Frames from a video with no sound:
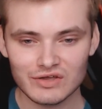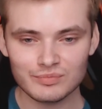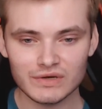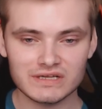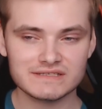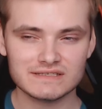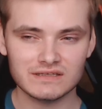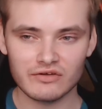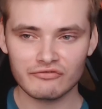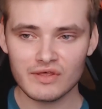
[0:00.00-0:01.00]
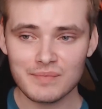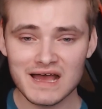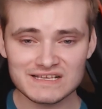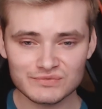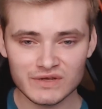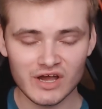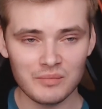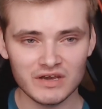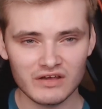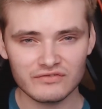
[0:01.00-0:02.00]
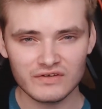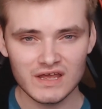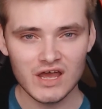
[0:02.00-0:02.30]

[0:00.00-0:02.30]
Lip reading: but like for the past week, I mean, I've